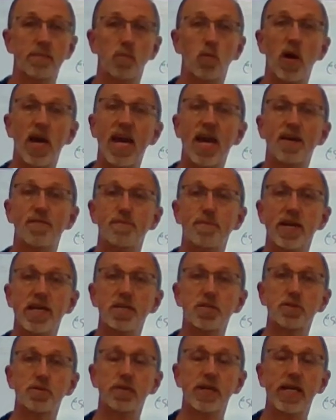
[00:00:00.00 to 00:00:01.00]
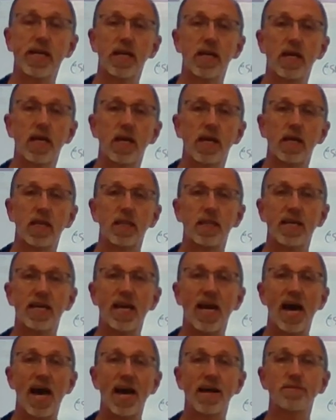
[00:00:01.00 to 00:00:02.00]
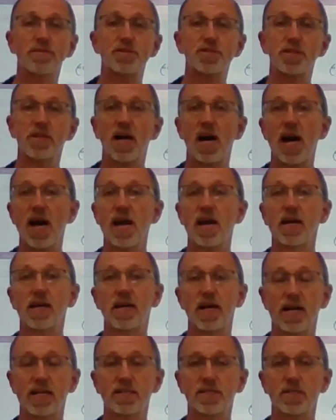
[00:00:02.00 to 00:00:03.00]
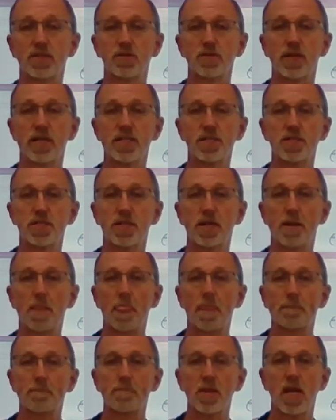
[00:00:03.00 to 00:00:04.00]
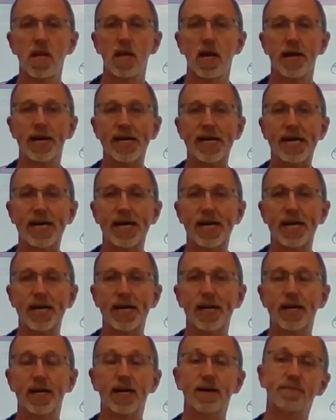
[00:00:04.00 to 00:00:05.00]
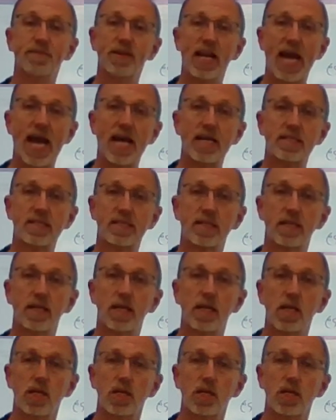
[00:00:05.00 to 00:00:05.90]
way of measuring the hydrogen ion concentration of an acid.